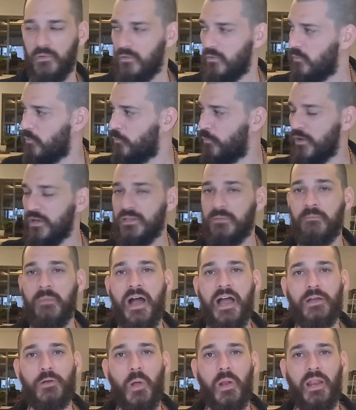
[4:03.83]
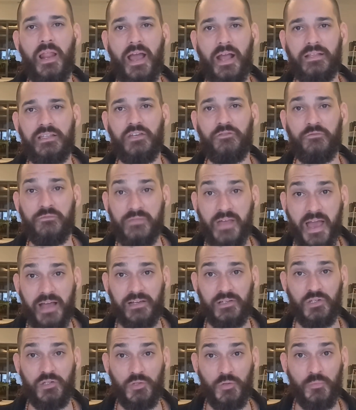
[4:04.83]
with my collective
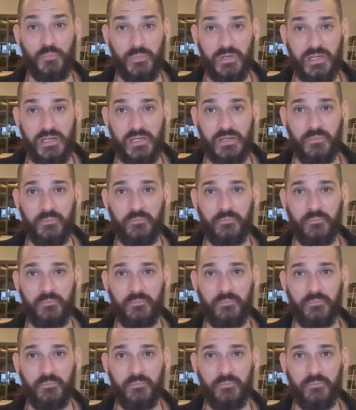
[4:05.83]
next to me,